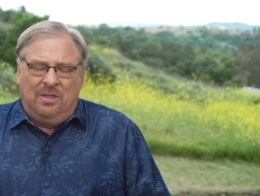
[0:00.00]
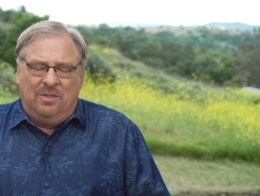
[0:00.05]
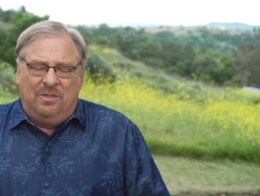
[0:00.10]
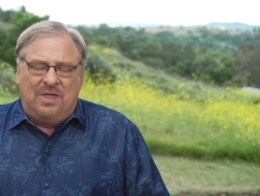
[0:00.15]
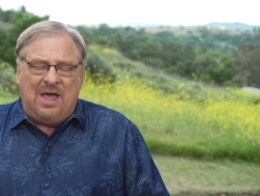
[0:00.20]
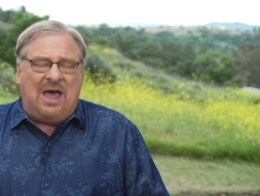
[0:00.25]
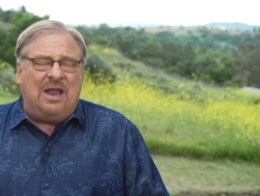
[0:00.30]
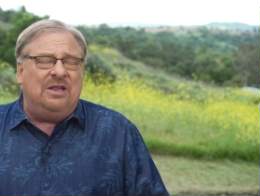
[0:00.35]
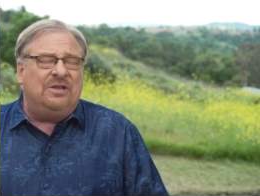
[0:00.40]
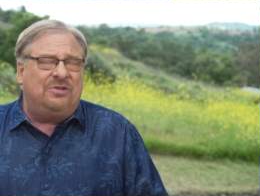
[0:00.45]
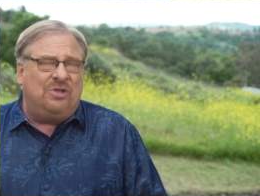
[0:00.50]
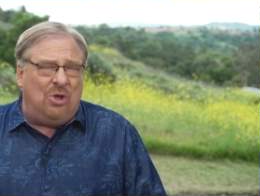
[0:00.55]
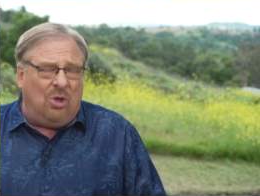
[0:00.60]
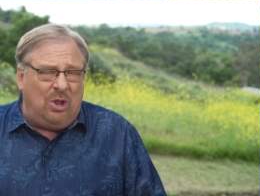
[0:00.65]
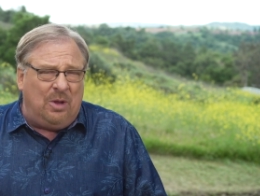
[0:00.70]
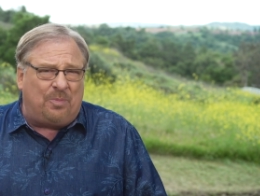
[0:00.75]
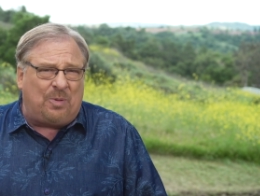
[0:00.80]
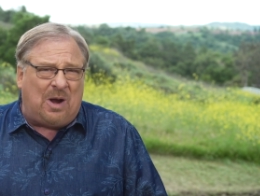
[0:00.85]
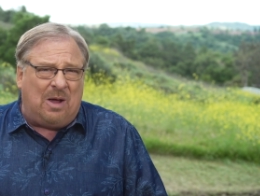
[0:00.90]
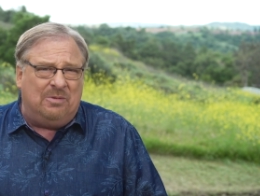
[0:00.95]
That is the
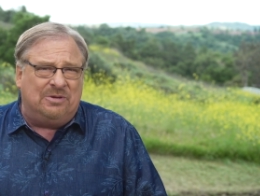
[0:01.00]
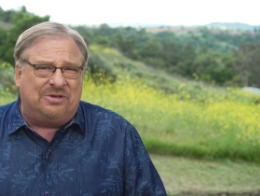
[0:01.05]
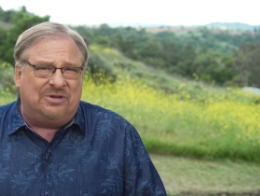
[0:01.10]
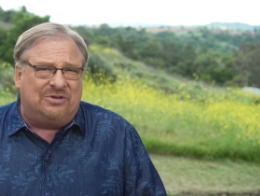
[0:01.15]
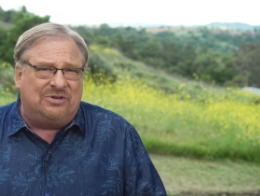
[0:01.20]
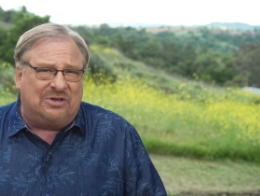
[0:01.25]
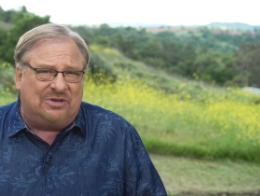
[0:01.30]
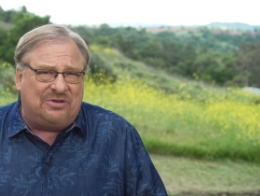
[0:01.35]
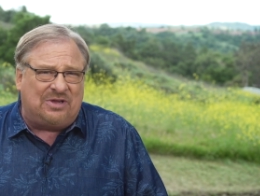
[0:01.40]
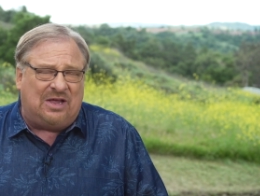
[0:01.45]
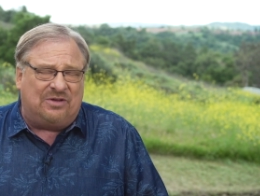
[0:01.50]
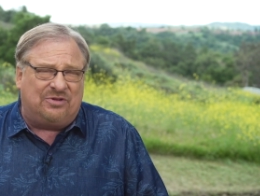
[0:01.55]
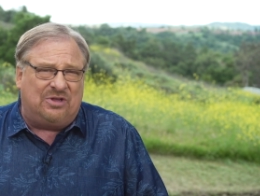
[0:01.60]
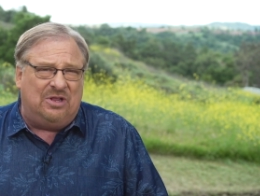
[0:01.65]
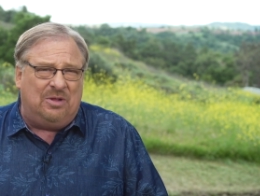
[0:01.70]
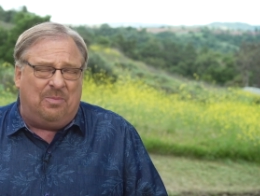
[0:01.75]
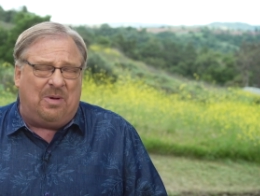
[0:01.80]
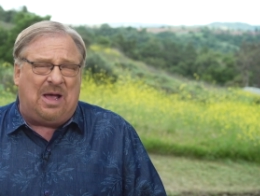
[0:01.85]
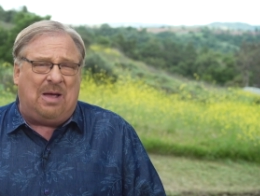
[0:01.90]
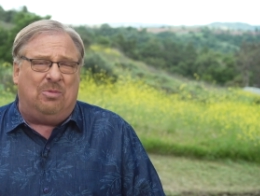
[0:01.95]
only promise of success
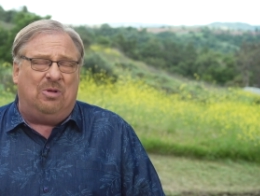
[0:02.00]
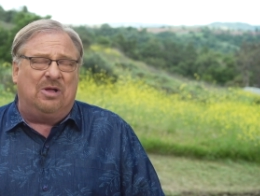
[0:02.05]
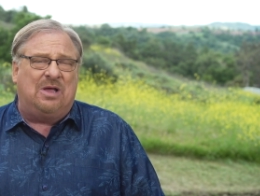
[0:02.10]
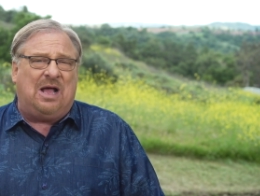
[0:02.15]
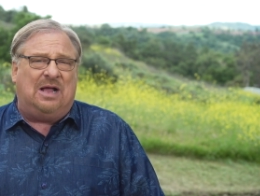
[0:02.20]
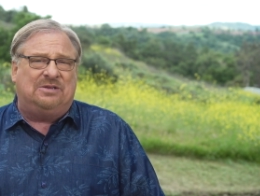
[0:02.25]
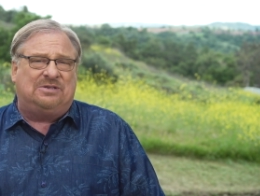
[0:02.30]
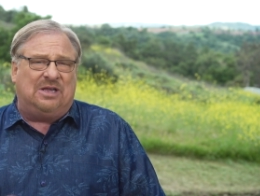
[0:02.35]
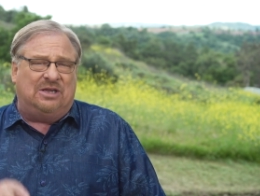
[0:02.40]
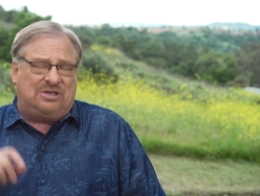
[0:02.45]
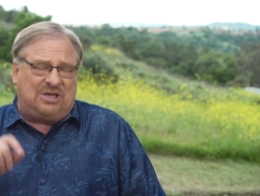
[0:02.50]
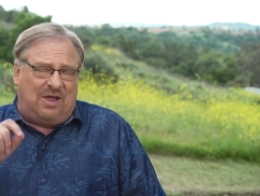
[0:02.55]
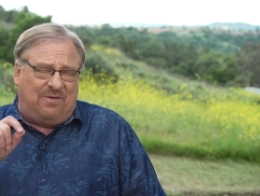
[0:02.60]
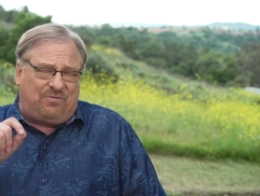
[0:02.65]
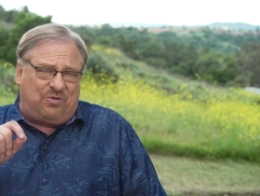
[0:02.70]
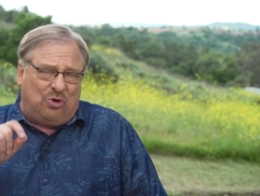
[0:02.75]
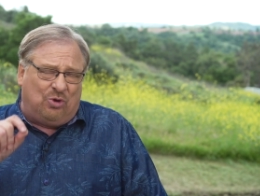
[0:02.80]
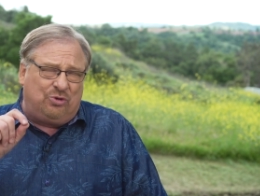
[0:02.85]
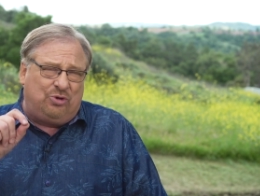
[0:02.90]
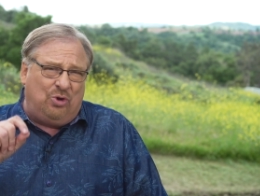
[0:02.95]
in the Bible. And God says,
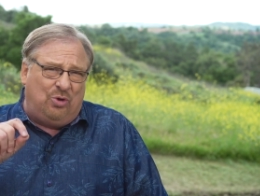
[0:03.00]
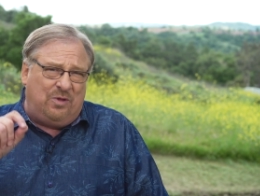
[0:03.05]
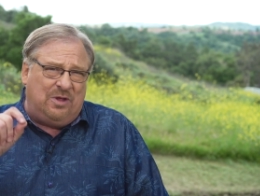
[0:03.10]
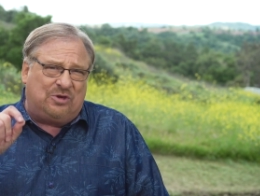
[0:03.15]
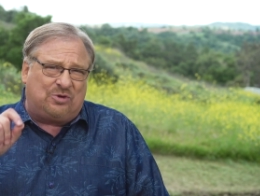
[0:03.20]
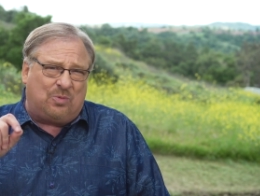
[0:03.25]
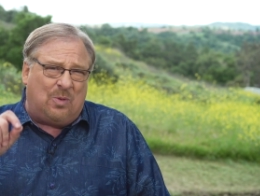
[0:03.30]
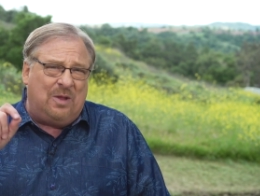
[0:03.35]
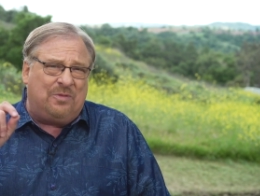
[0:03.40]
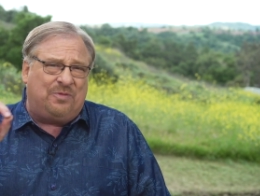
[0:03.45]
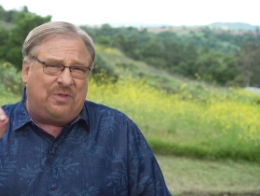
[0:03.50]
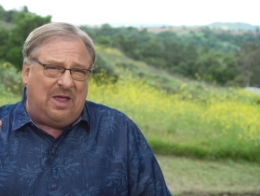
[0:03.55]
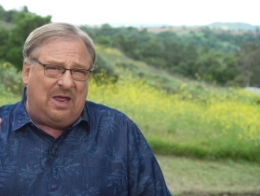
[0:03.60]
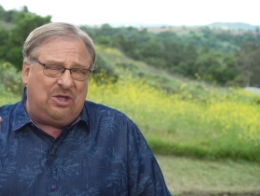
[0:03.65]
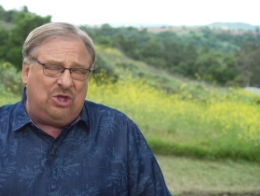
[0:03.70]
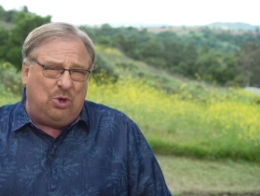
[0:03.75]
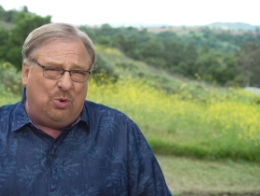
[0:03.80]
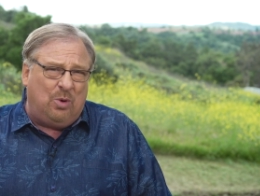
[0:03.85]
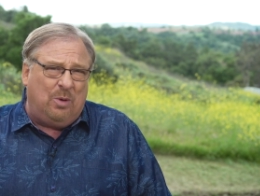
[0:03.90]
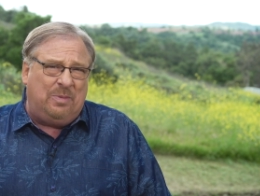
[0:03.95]
if you'll do this one
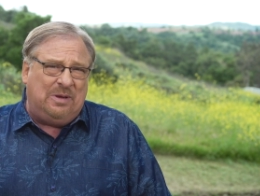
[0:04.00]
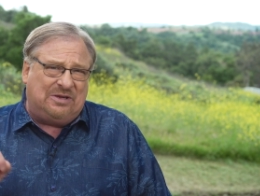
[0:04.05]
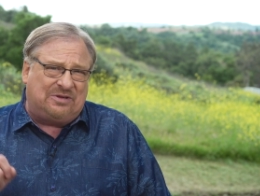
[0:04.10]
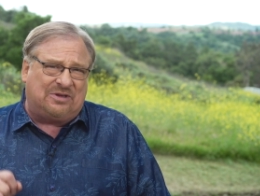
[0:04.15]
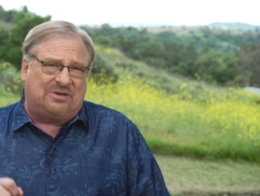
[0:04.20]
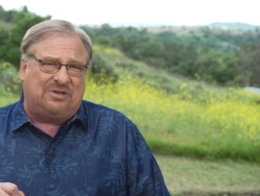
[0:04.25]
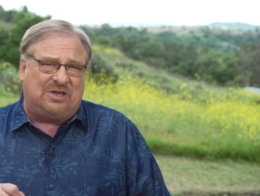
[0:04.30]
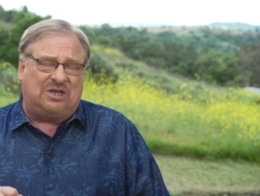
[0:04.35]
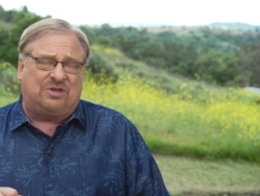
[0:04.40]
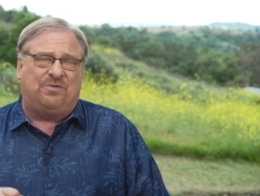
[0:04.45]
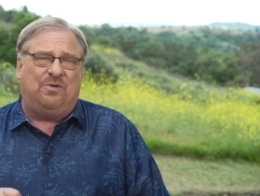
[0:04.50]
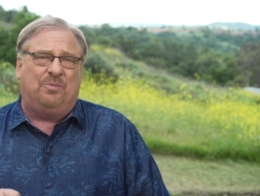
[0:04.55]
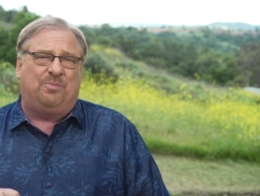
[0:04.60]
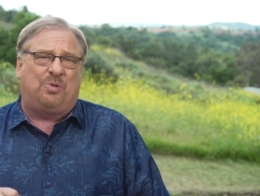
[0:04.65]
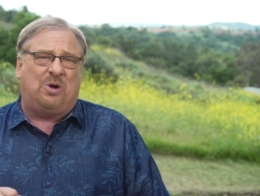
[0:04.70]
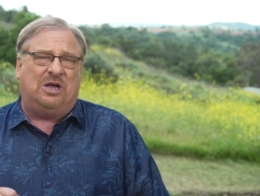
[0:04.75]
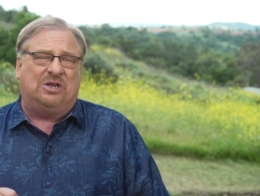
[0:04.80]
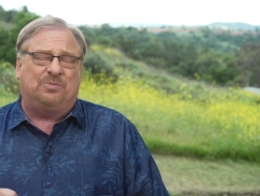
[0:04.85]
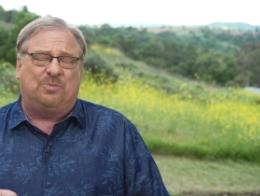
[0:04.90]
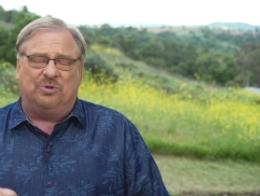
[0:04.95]
thing, you will be successful and
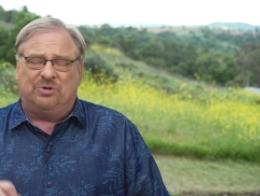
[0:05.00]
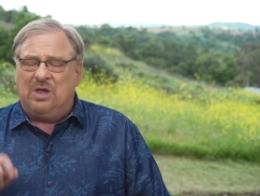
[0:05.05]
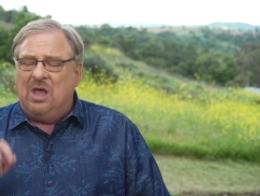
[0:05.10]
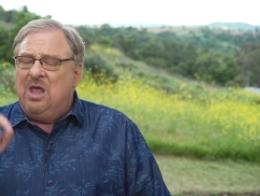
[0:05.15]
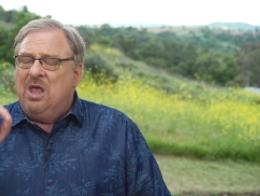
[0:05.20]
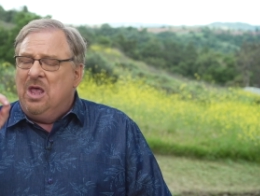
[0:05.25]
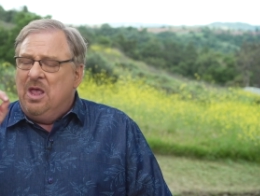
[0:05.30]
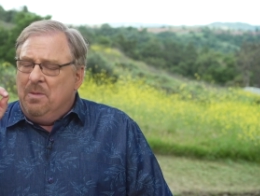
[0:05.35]
prosperous.